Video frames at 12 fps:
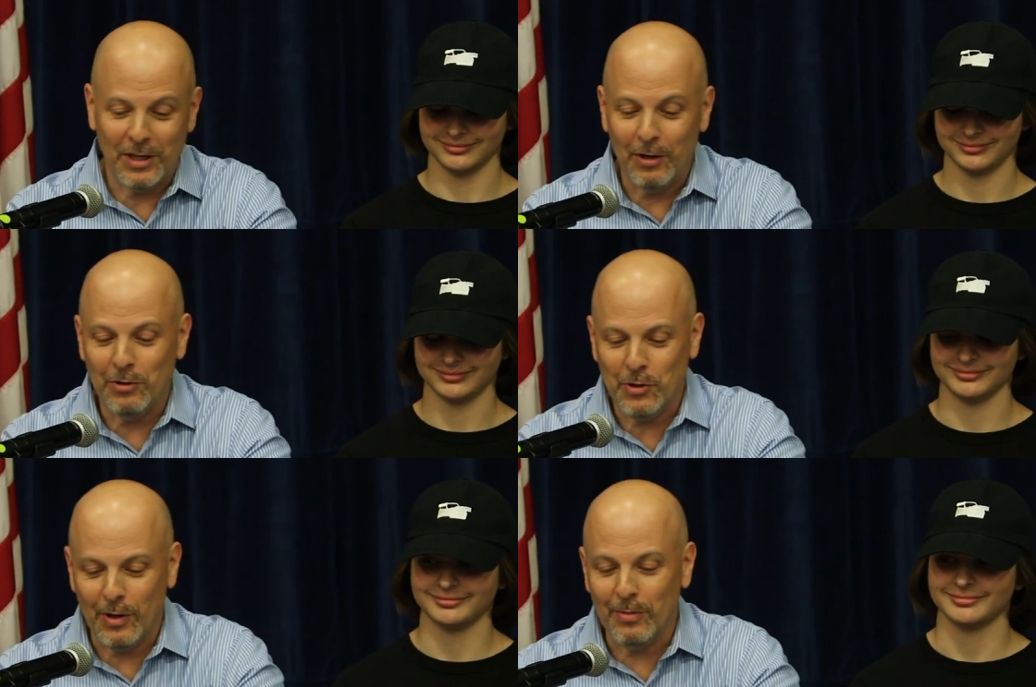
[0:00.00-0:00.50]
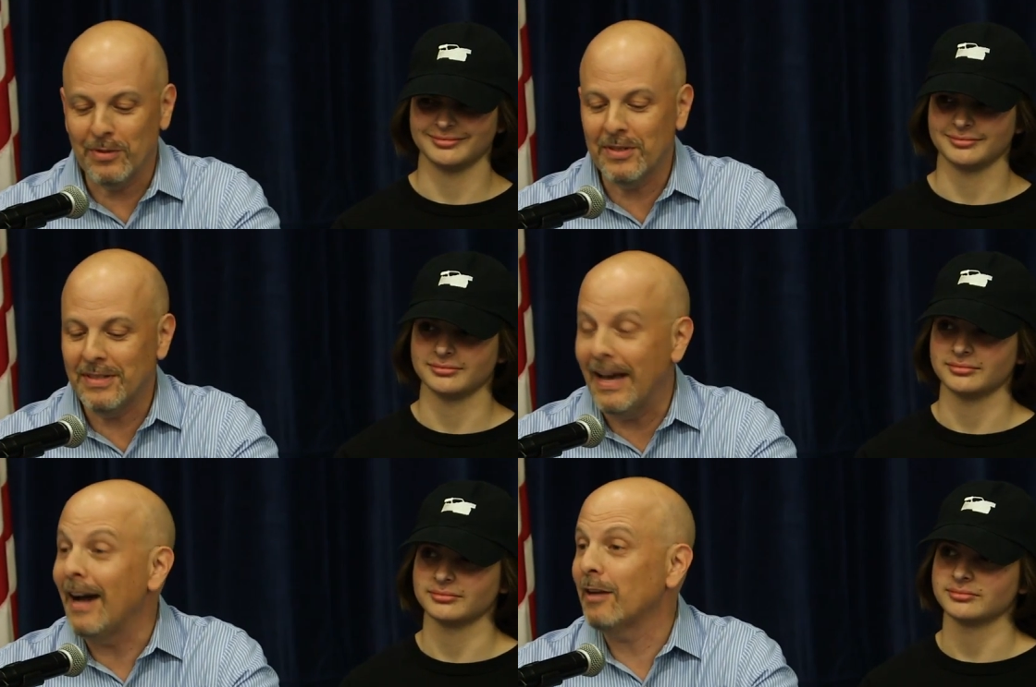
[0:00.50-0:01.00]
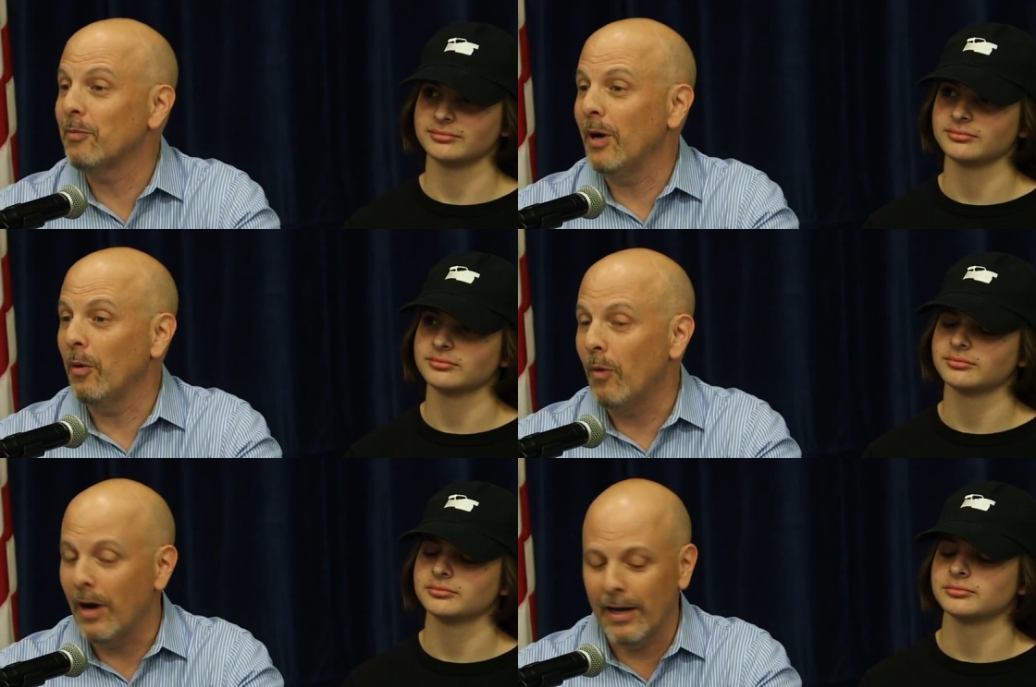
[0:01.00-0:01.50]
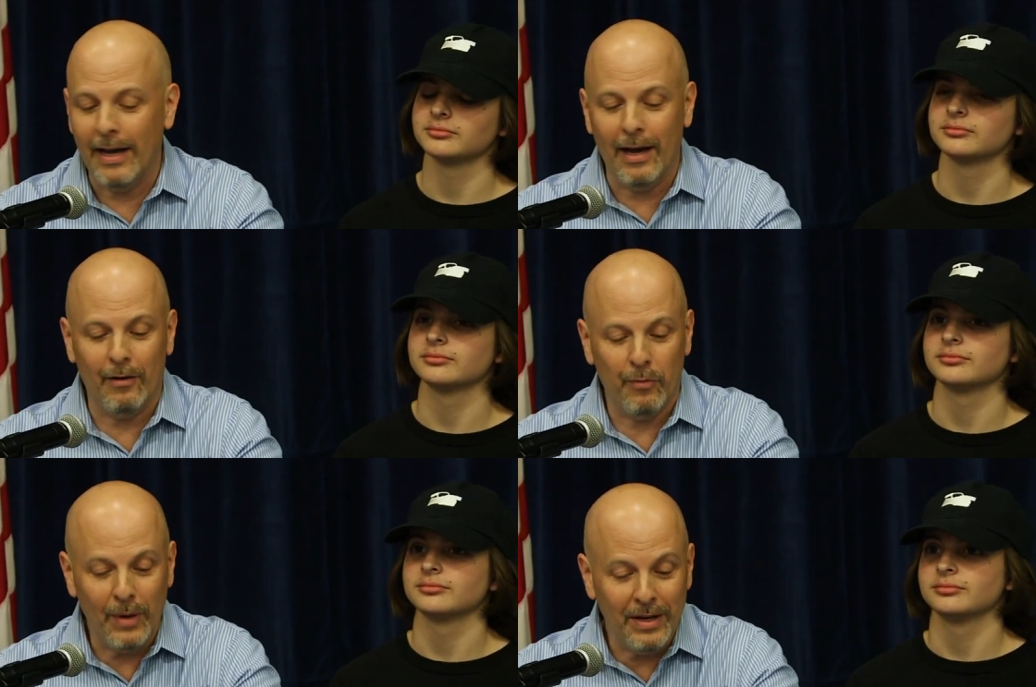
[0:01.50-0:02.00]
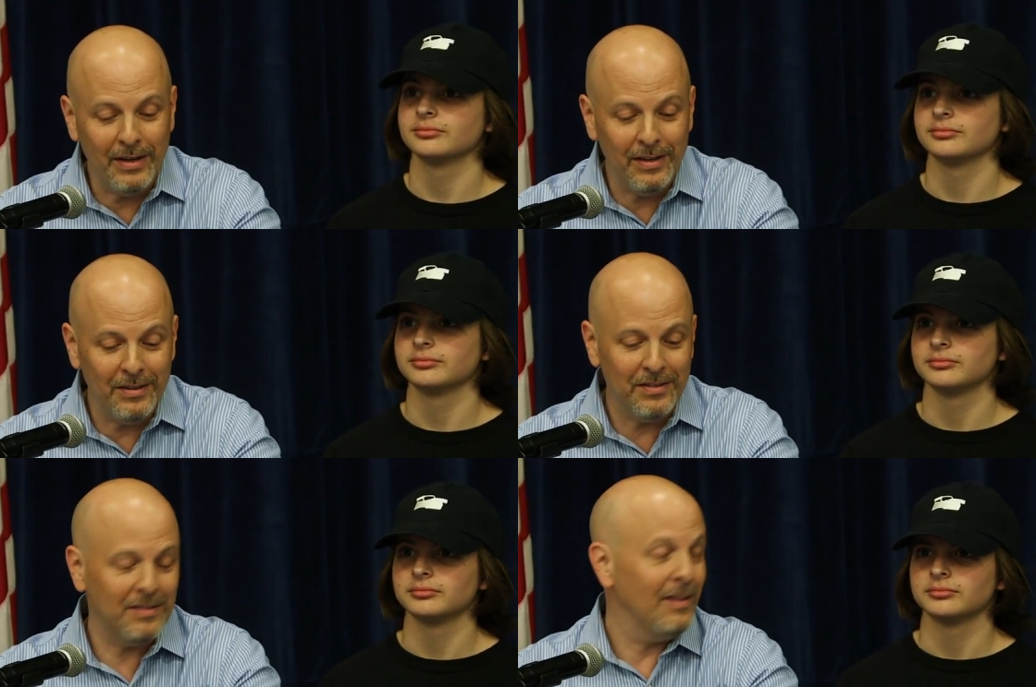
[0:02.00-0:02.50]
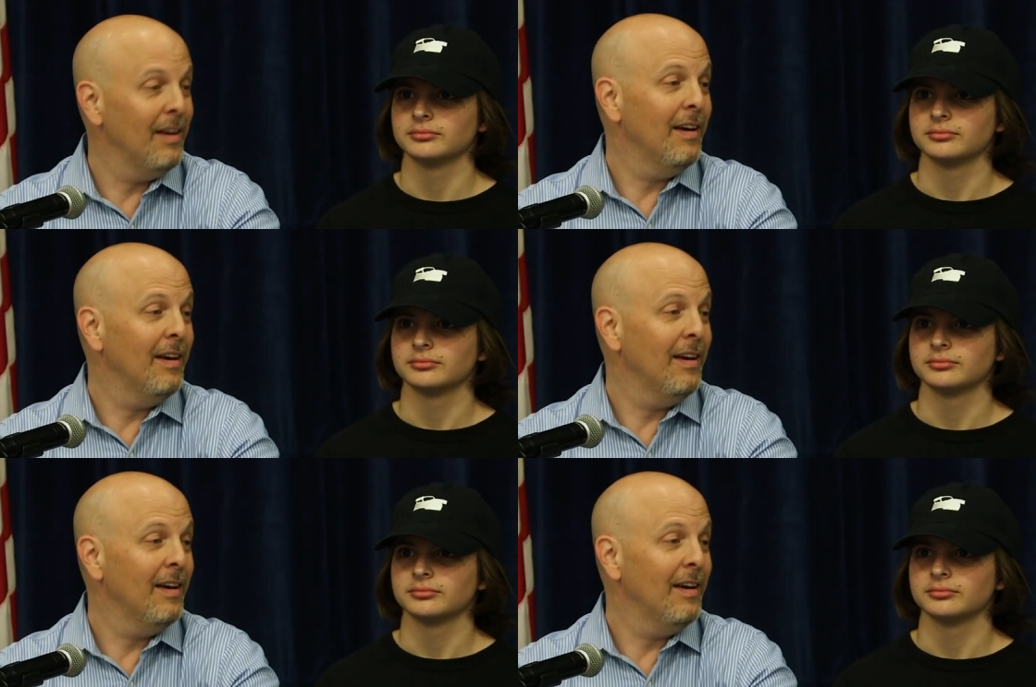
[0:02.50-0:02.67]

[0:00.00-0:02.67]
Speaker 1: ago, Jordan was attacked by walking out of Wendy's.